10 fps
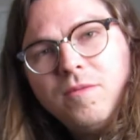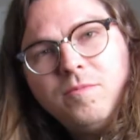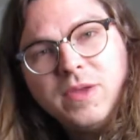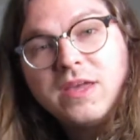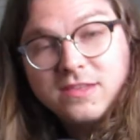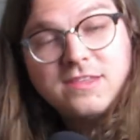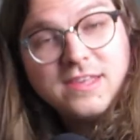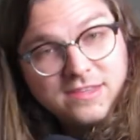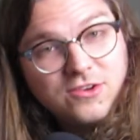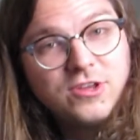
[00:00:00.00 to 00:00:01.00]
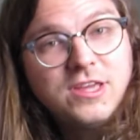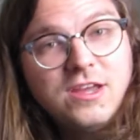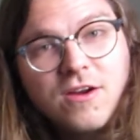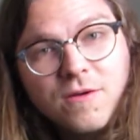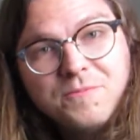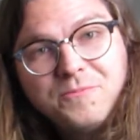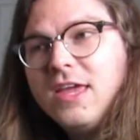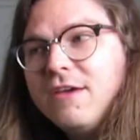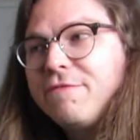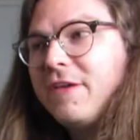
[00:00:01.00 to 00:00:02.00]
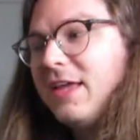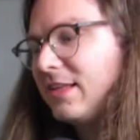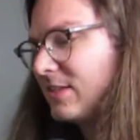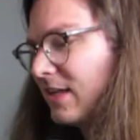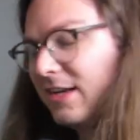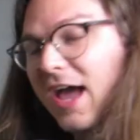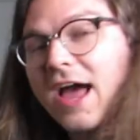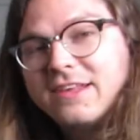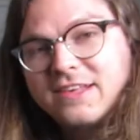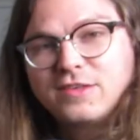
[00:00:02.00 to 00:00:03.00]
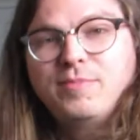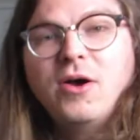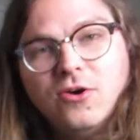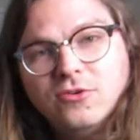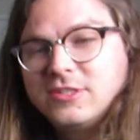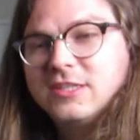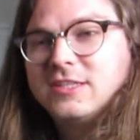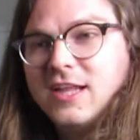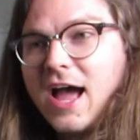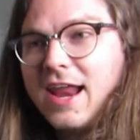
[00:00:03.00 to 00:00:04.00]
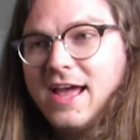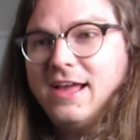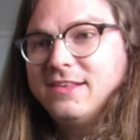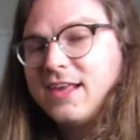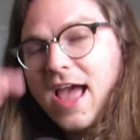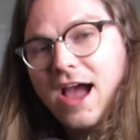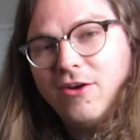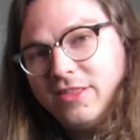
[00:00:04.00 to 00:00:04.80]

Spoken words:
Because it's easier to hear. If it's not as exposed, it's not as out